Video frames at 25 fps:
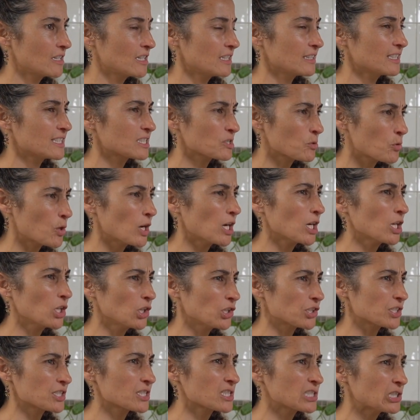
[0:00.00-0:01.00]
there's quite a
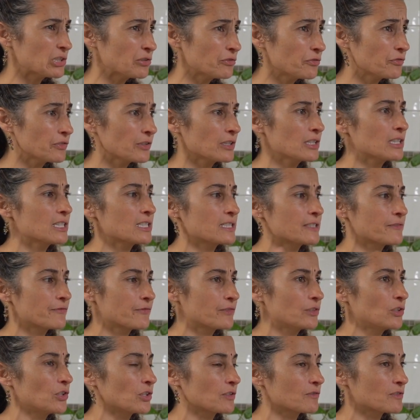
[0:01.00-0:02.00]
lot of sulphur,
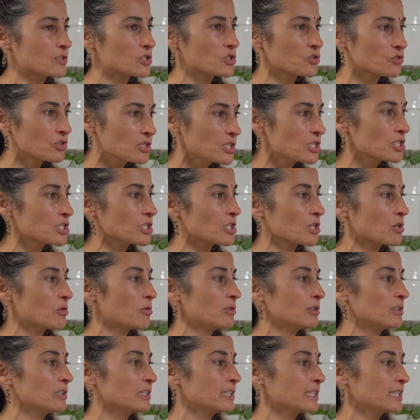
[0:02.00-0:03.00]
there's a lot of astringent
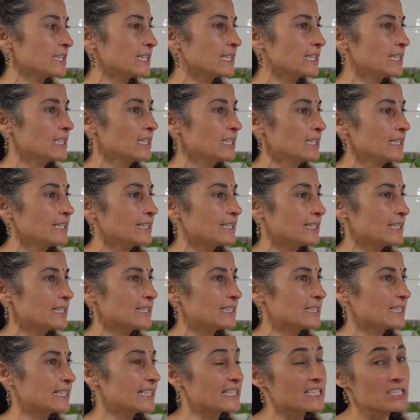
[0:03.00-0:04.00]
quality,
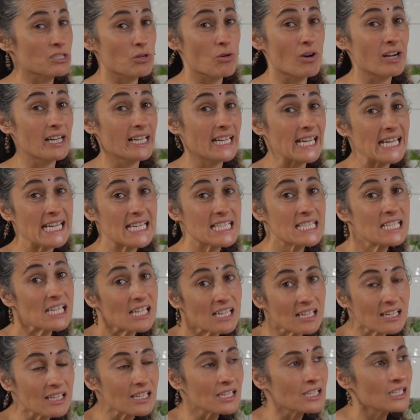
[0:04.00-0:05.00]
it's quite
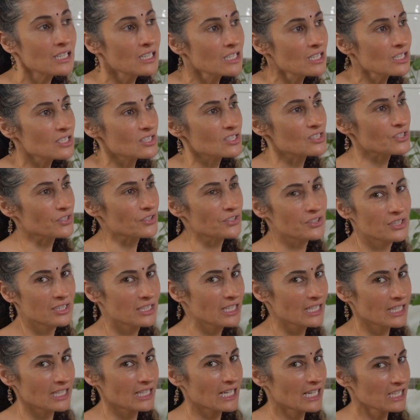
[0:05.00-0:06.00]
heating, so
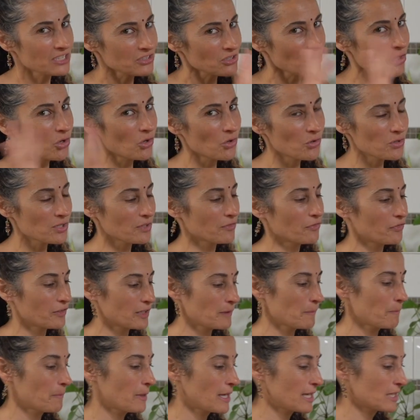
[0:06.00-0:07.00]
yeah, it has a whole different
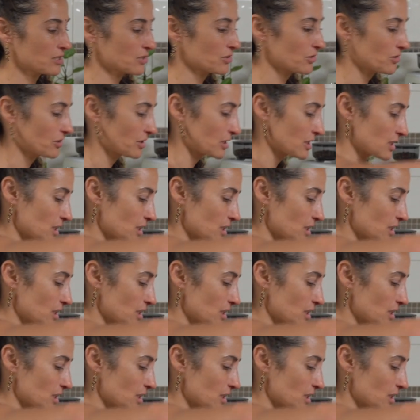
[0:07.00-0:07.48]
impact on the